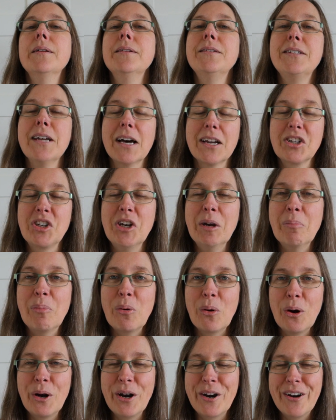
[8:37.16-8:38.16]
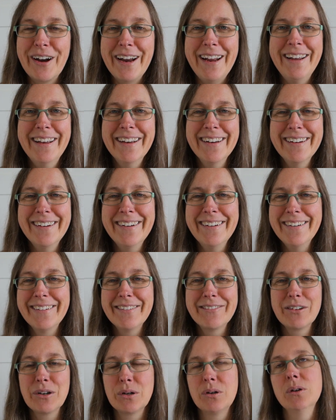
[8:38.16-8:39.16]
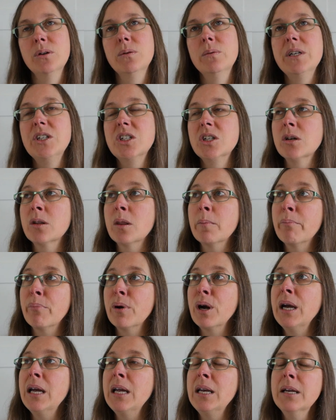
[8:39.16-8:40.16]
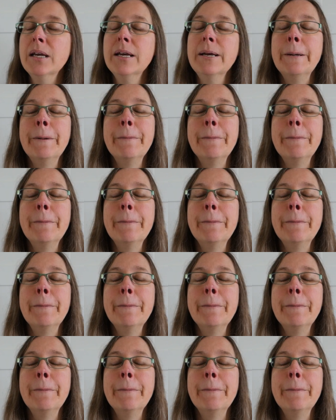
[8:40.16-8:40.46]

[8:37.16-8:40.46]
Dutch embroidery. Got Norwegian on the brain.